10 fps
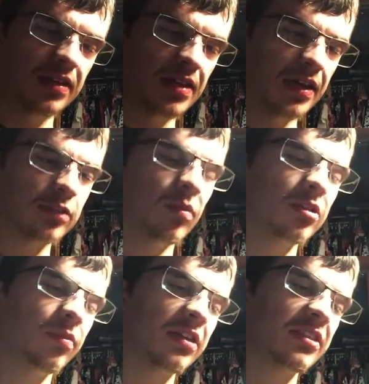Because one of
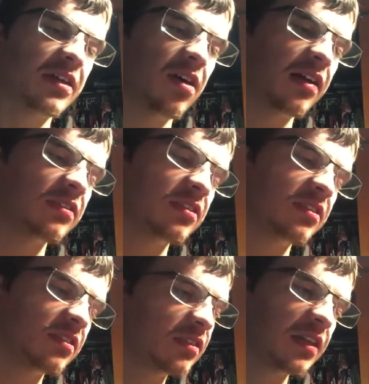the books I got
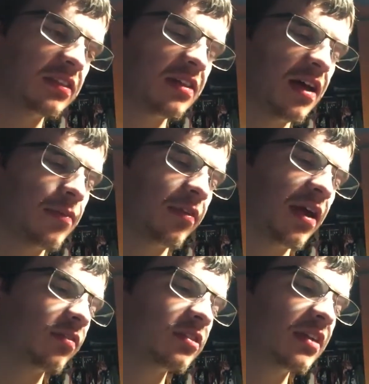this time
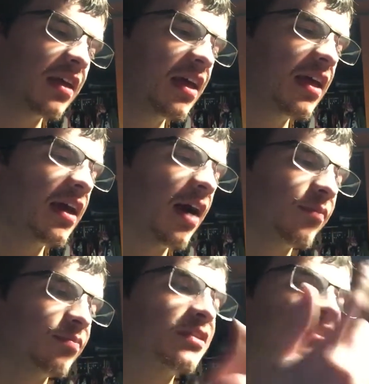around,
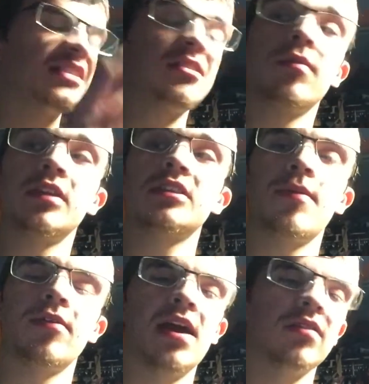this time
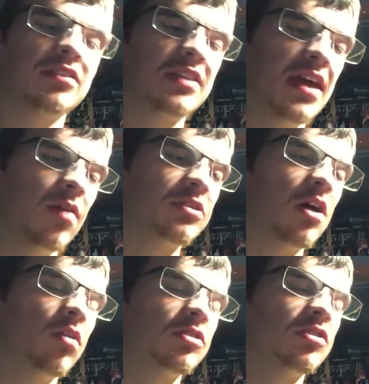around, was
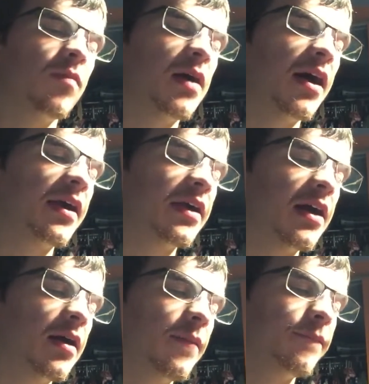also by
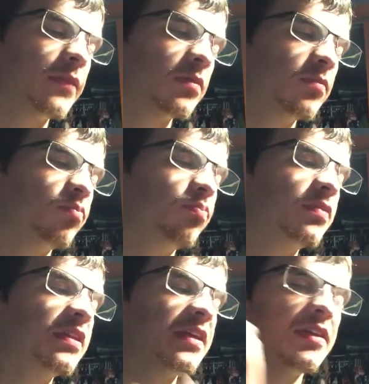
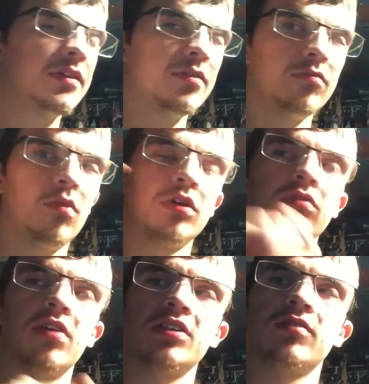the Motor
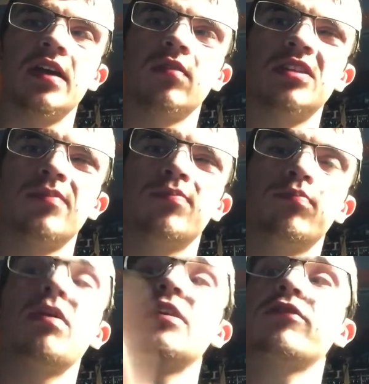Crush writer, which
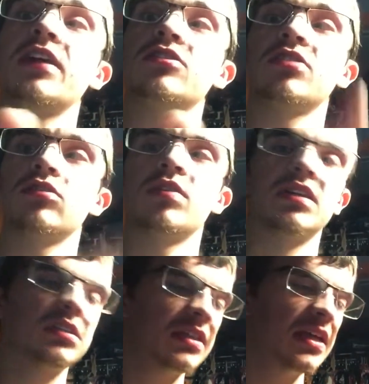Brendan Fletcher, that's who it
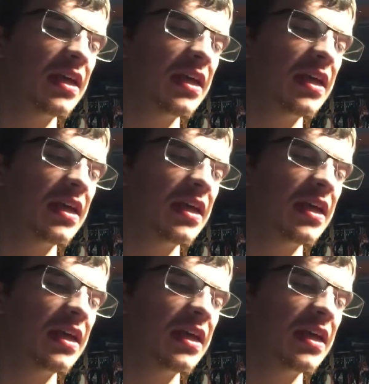is.